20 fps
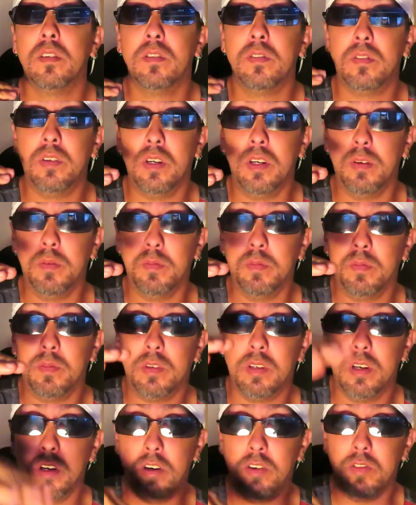from
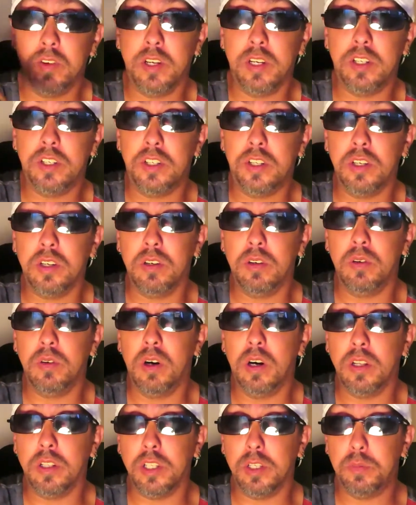COVID to
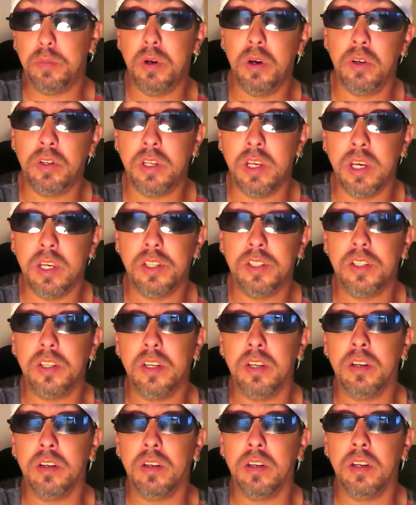all these protests
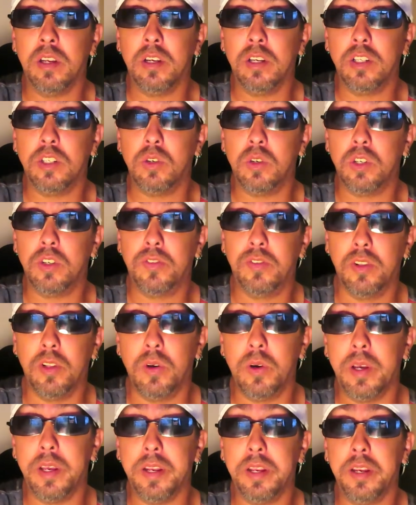and, and George
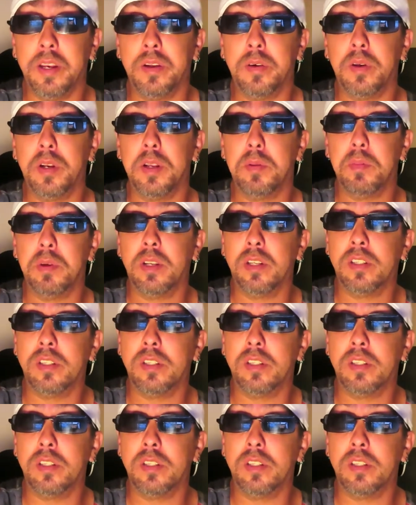Floyd, you know what I mean?